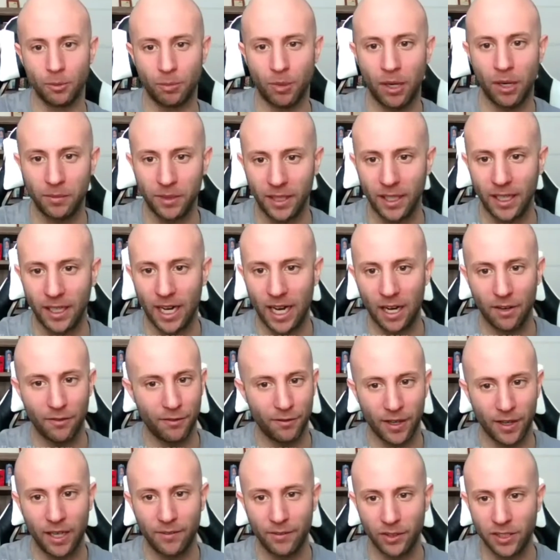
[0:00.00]
They're probably going to have
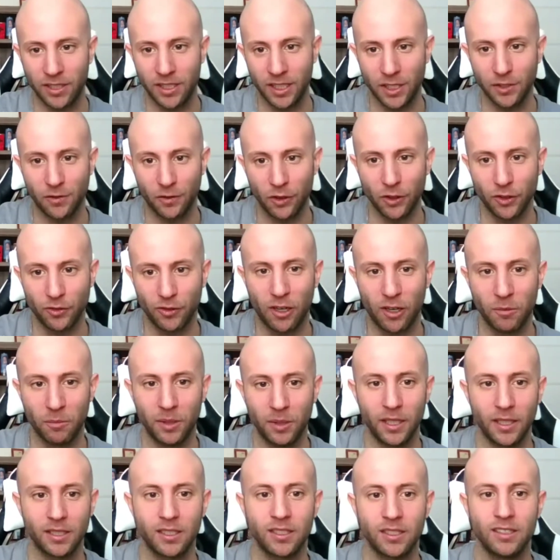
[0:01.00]
5 or 6 first-round
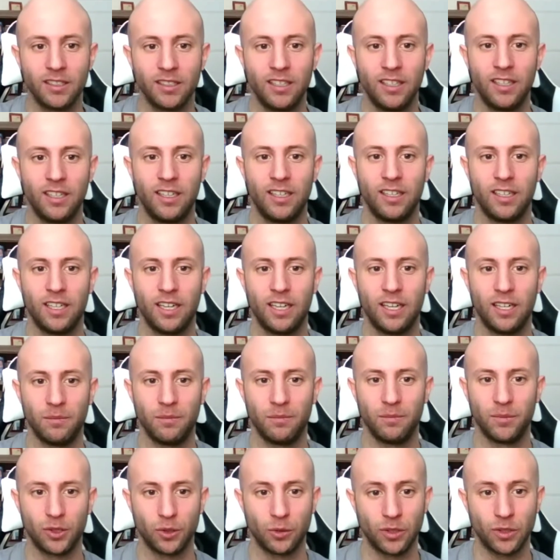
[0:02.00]
picks.
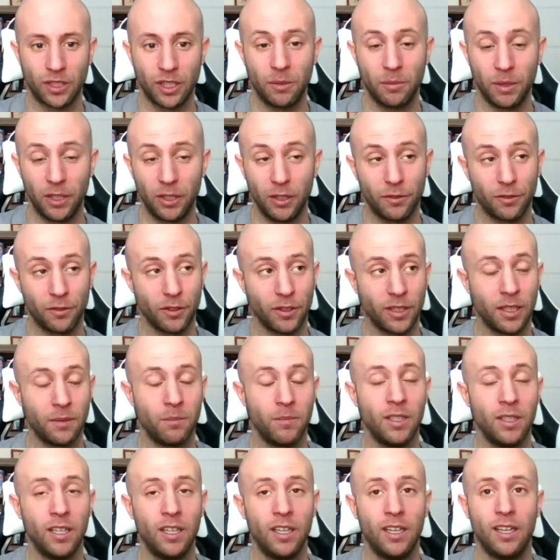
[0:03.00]
So it's going to be good for
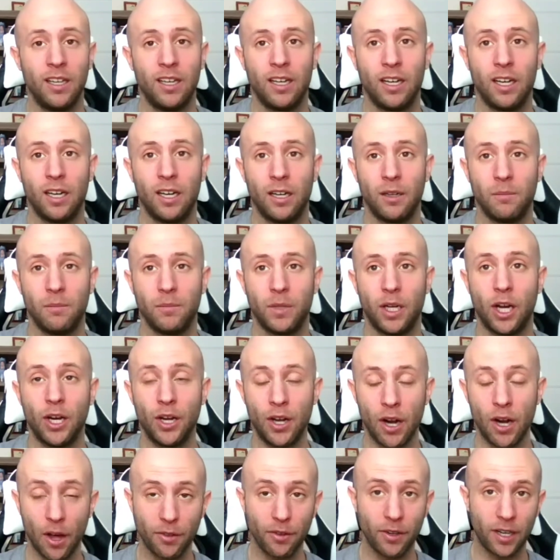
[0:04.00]
them.
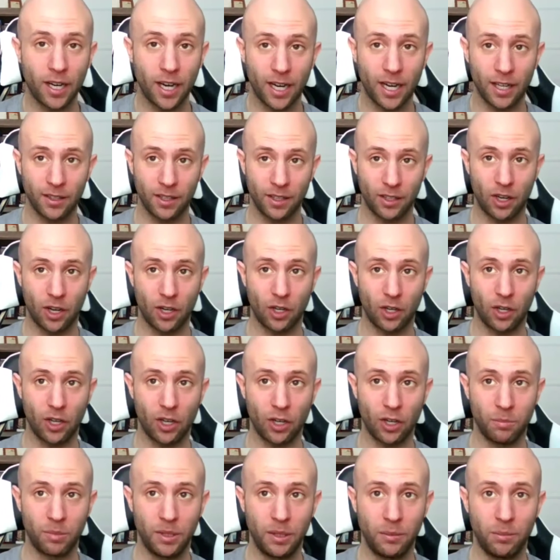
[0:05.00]
Another guy that not a
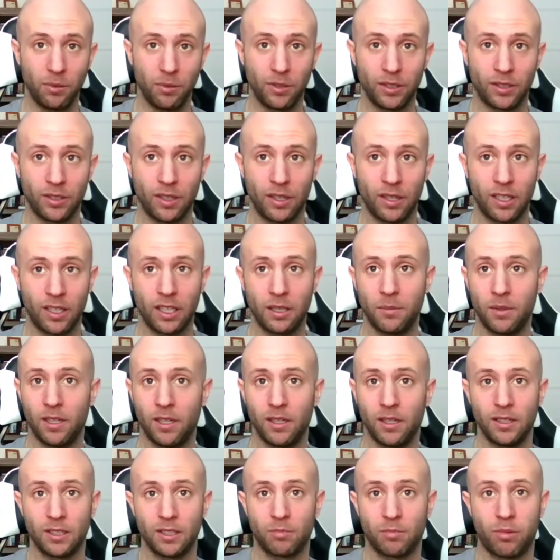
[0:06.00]
lot of people are talking
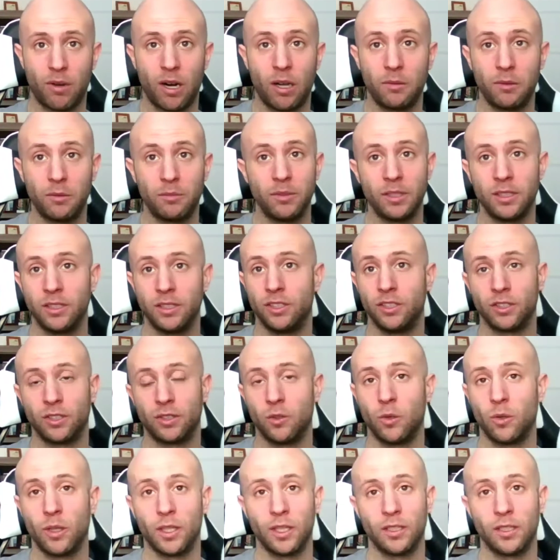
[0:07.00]
about that's probably
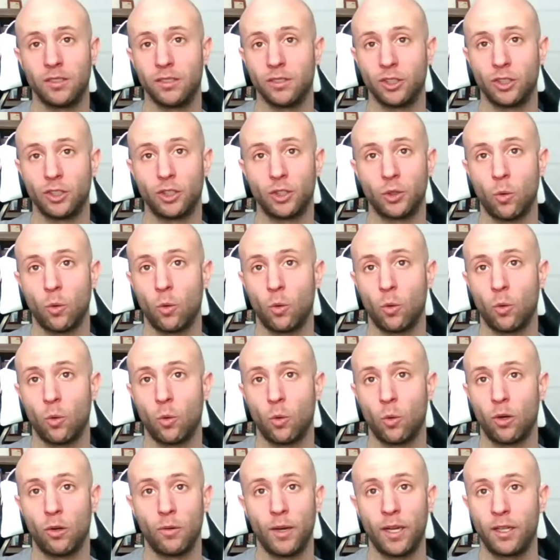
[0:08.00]
just going to
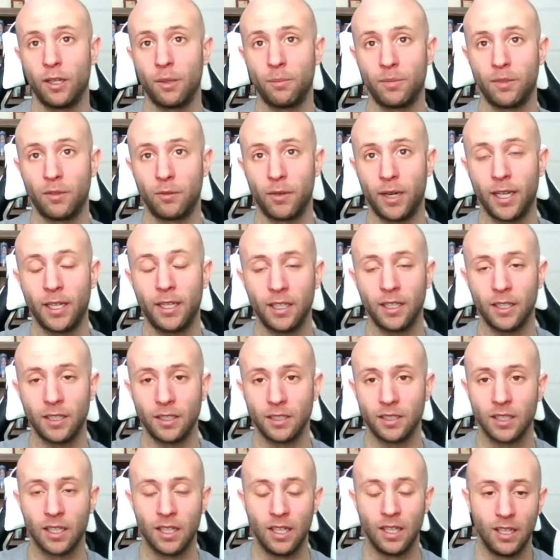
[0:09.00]
soar right up the
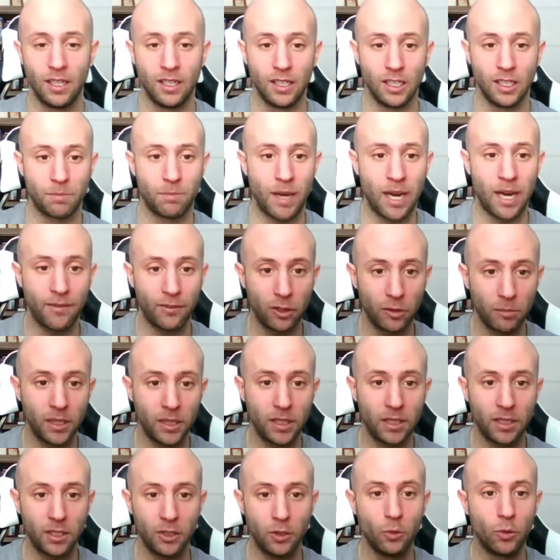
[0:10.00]
rankings is Pavel
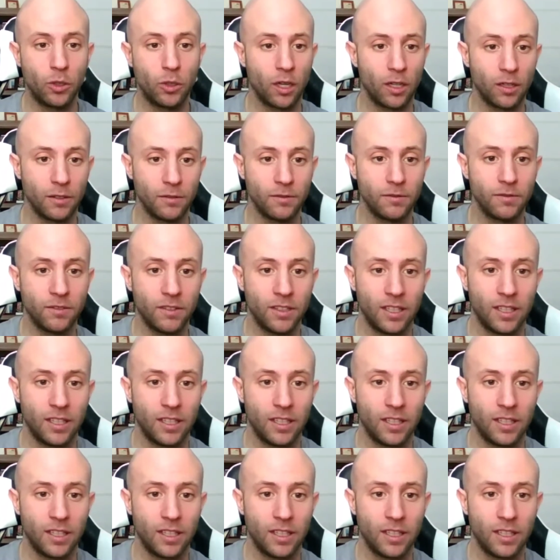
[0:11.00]
Mintyukov.